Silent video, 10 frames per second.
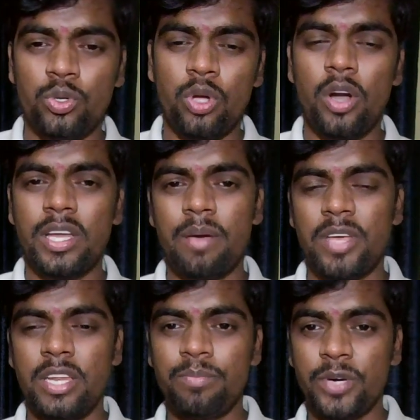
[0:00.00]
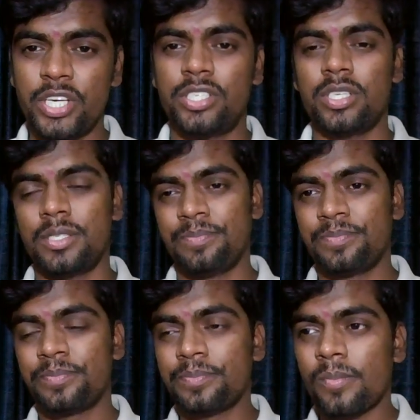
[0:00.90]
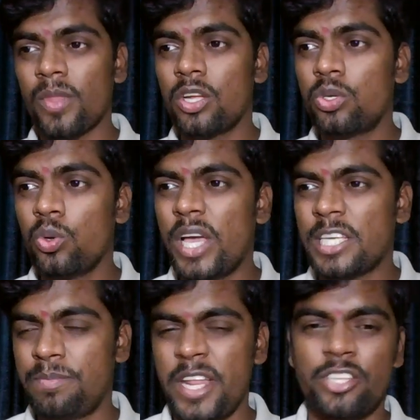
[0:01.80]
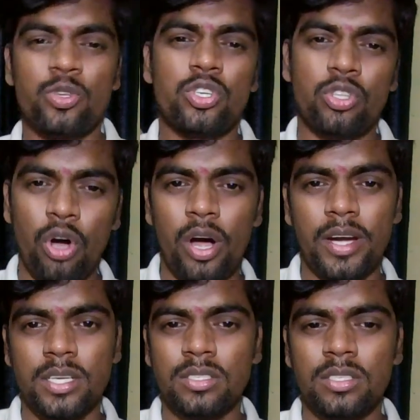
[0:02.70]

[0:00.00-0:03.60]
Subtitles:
don't have any person to express your thought.